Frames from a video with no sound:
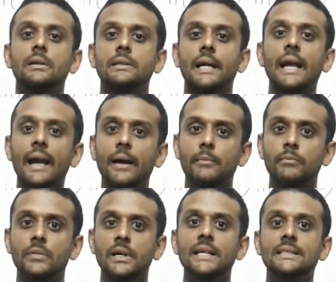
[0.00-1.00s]
the
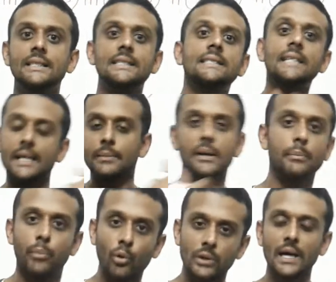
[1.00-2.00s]
m is the same in
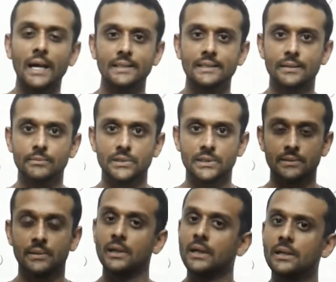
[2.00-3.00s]
both items.
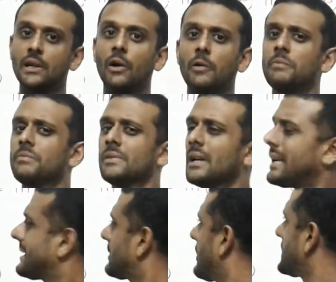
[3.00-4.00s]
Now,
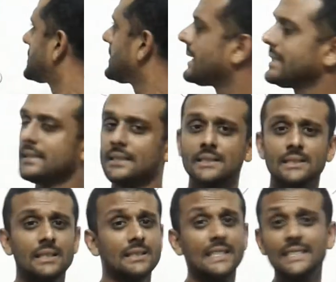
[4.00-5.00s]
a question like this
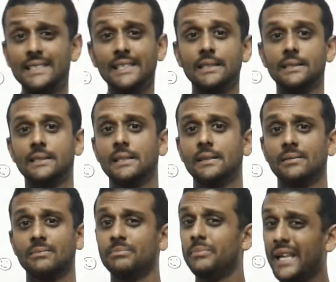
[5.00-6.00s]
easy,
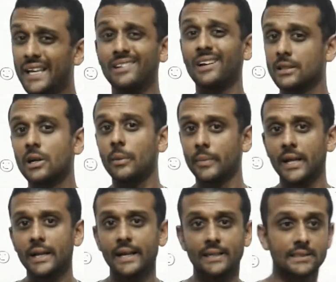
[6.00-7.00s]
may not come in
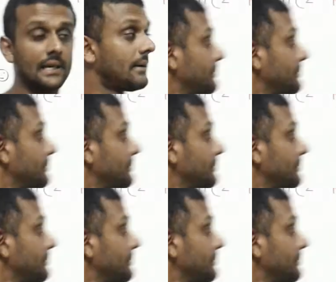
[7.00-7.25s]
an exam.